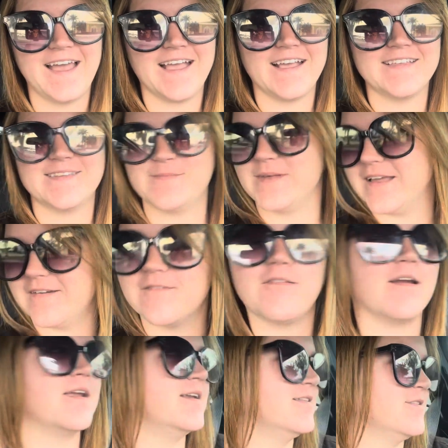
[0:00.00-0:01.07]
I guess I'm like
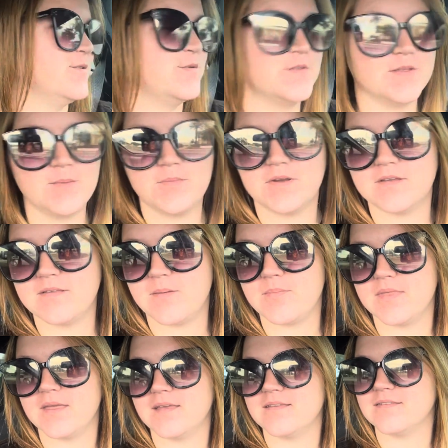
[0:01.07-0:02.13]
afraid to lose them or
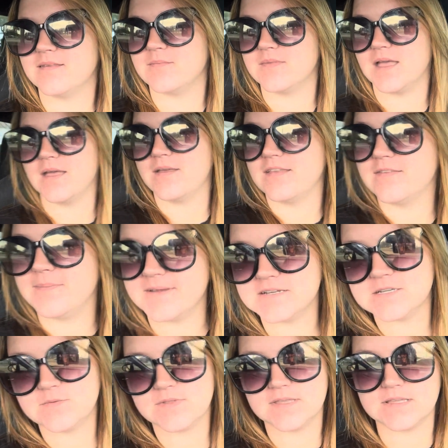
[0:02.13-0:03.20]
something. Some,
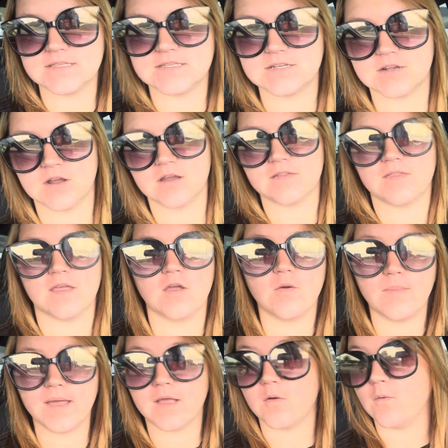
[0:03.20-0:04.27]
especially with Instacart, they go
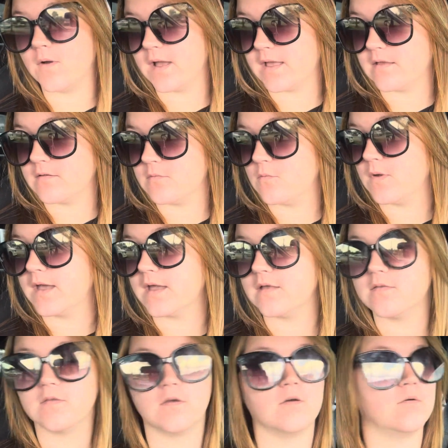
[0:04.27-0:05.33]
by quick, quick.
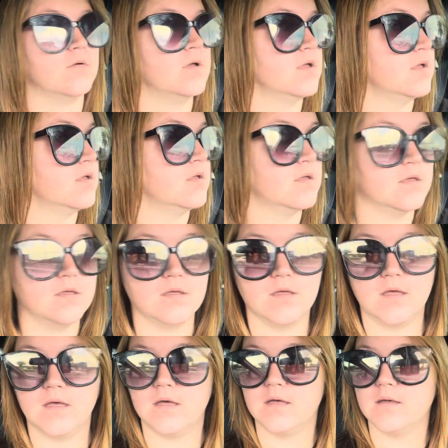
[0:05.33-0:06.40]
So,
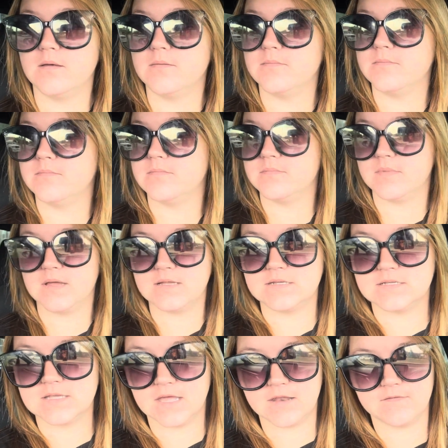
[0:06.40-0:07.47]
um, I
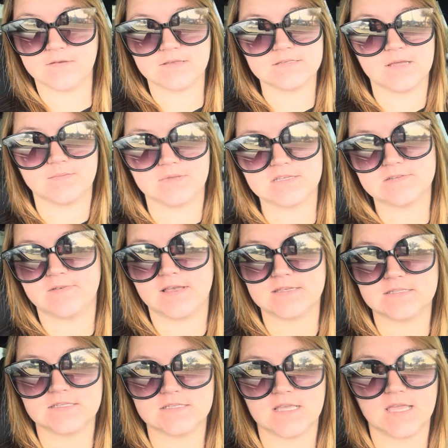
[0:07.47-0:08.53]
just kind of accept as
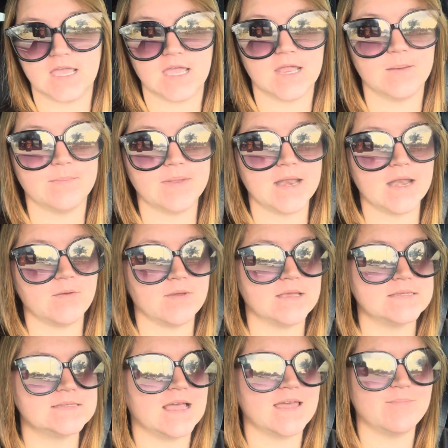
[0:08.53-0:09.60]
fast as I can. But
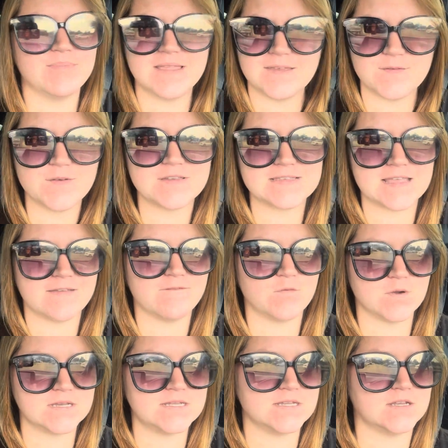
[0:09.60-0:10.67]
anyways, I believe it was like
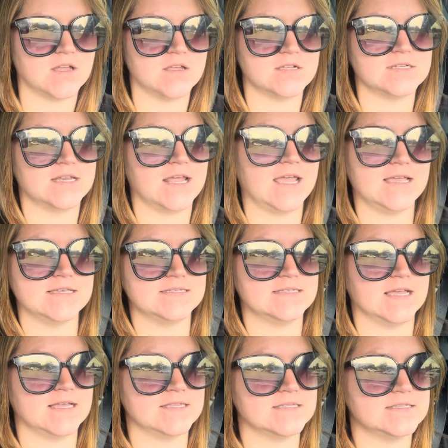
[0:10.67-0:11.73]

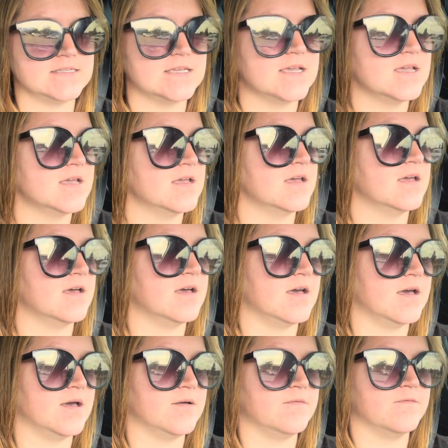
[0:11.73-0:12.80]
$14.08
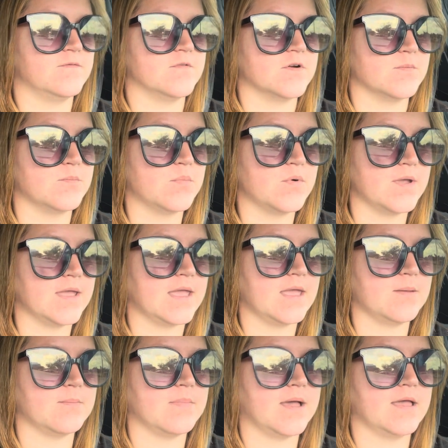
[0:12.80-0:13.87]
um, for
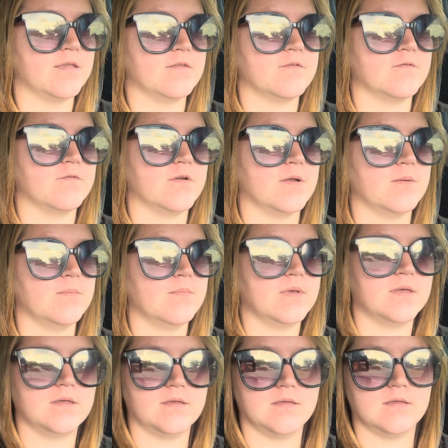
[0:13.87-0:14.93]
0.8 miles
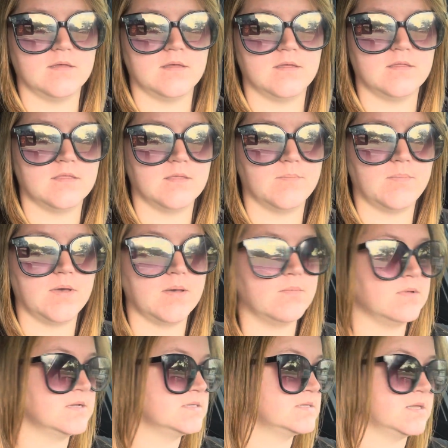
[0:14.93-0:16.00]
from the
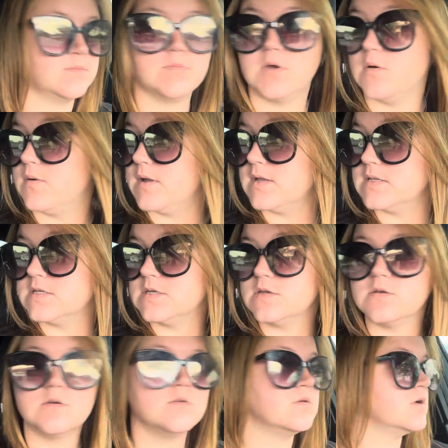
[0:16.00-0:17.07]
Publix that I'm going
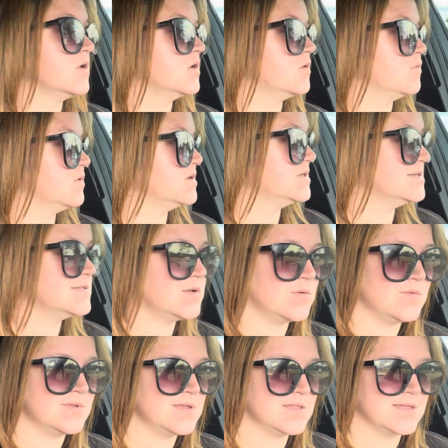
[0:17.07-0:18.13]
to, which is
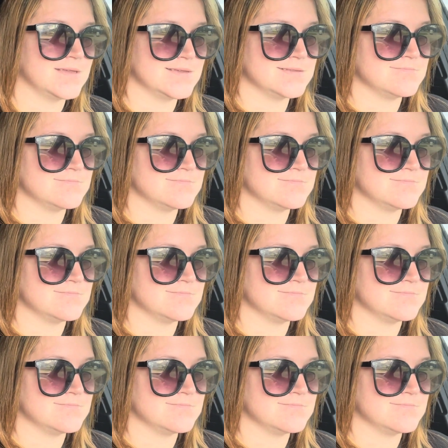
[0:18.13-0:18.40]
only like